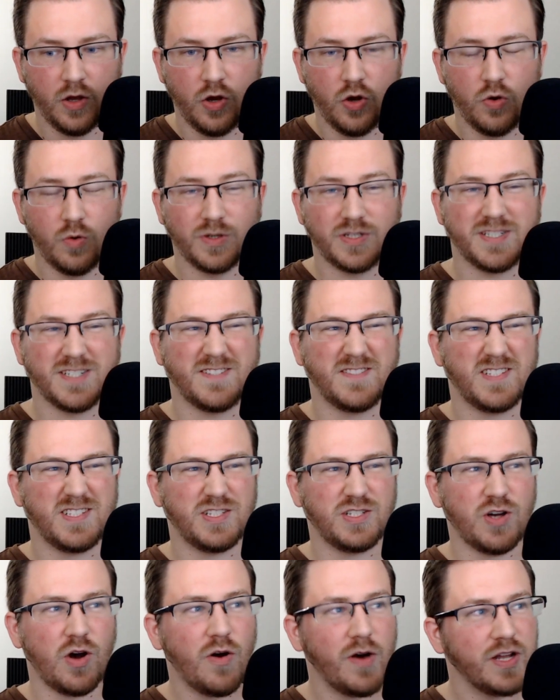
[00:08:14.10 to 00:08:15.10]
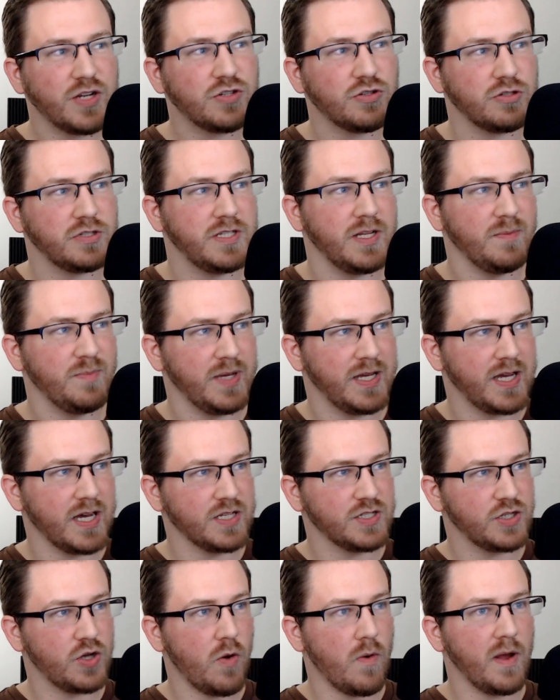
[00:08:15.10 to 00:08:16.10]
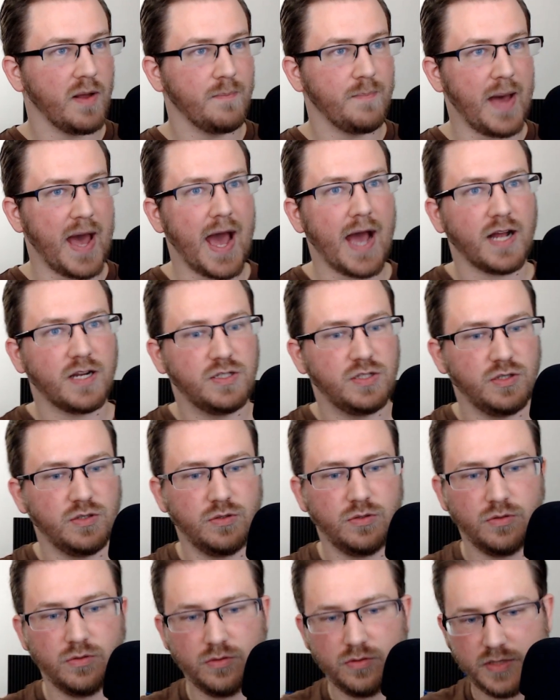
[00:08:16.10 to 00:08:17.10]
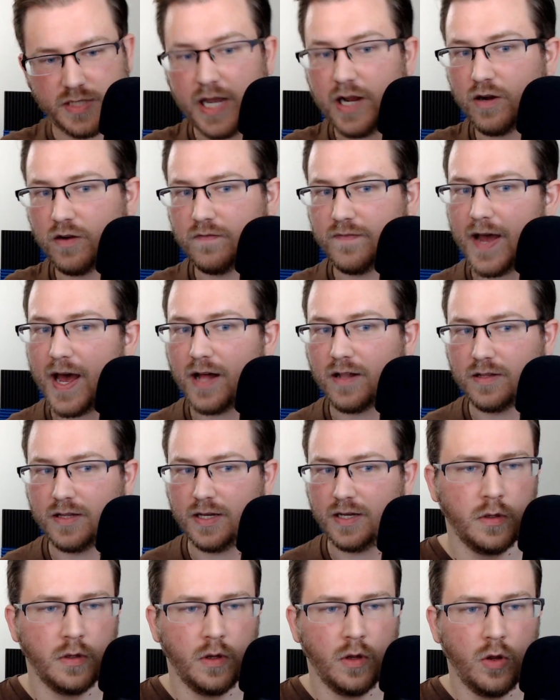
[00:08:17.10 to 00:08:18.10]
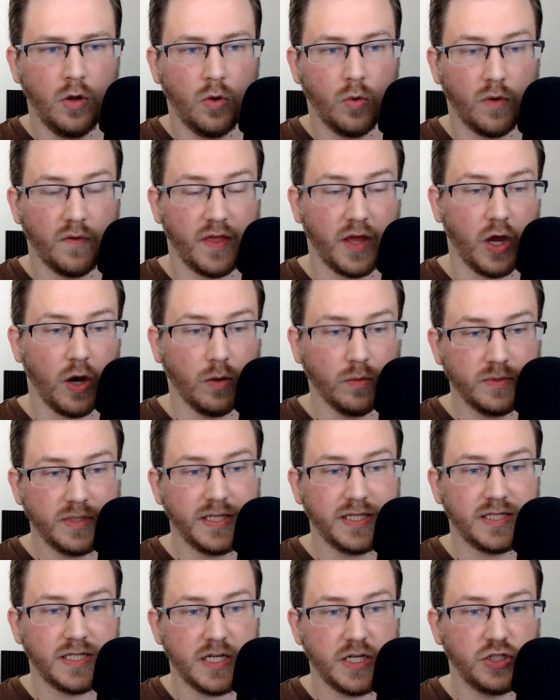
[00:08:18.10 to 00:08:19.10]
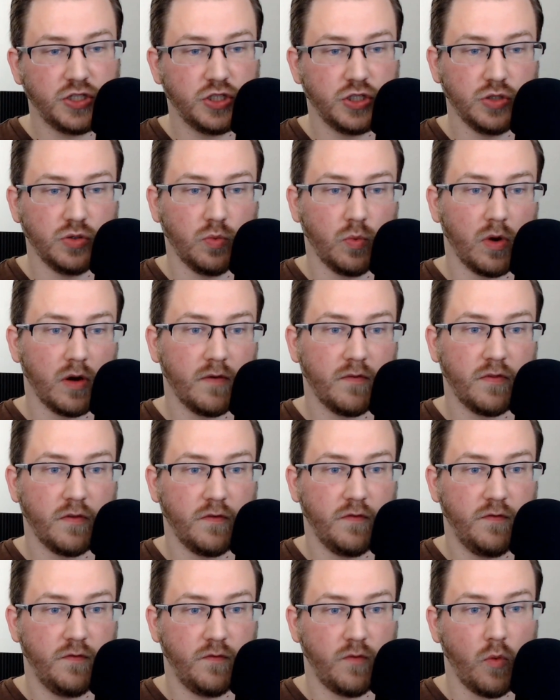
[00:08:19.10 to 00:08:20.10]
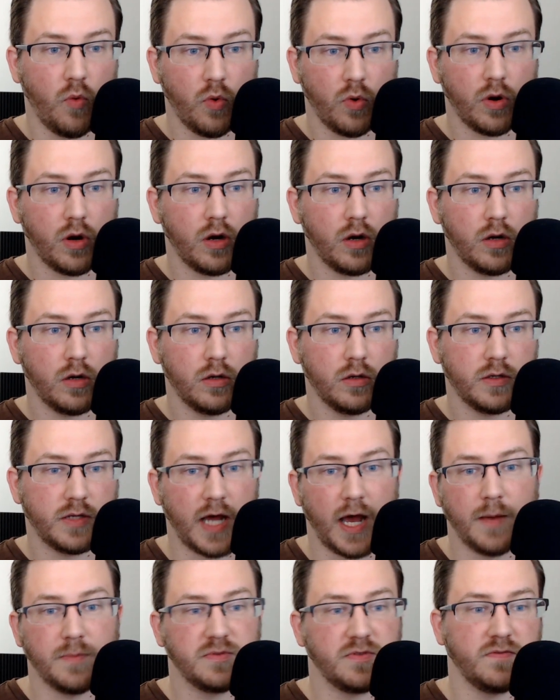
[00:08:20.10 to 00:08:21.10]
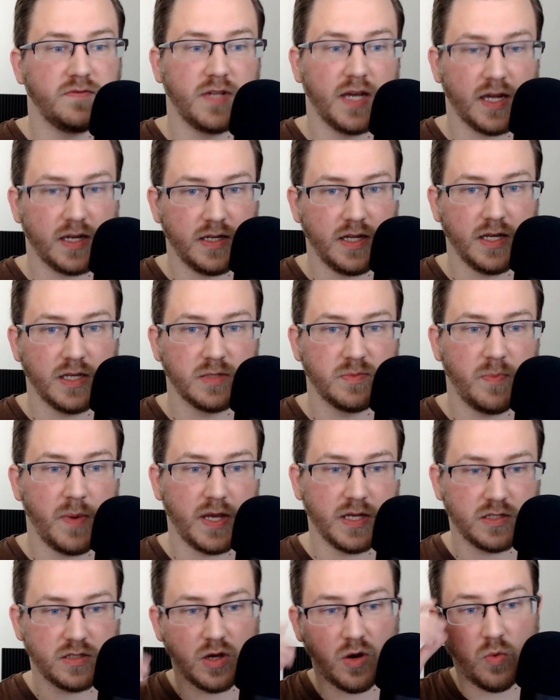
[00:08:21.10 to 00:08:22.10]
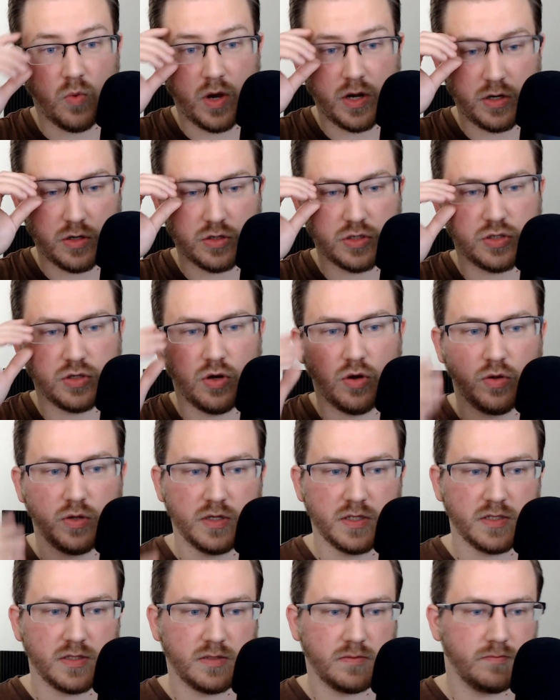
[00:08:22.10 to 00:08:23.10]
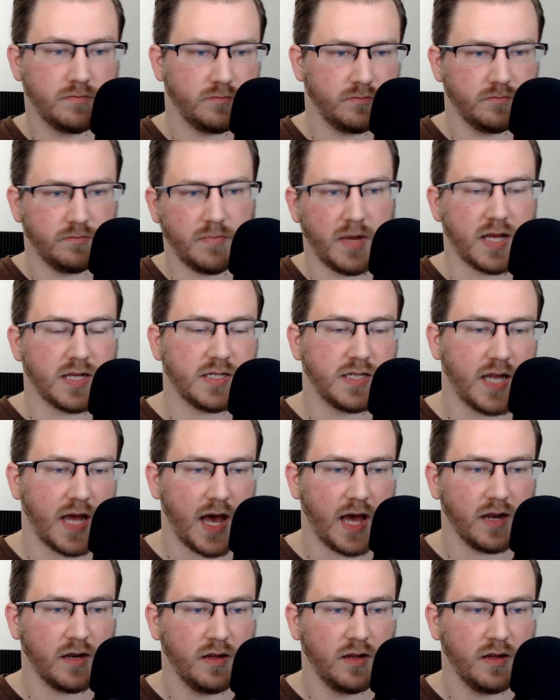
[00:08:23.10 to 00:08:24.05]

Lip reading: which is so interesting because going back to Sacred Valley, where they only teach you one of the 4 types of techniques based on what your soul is best at.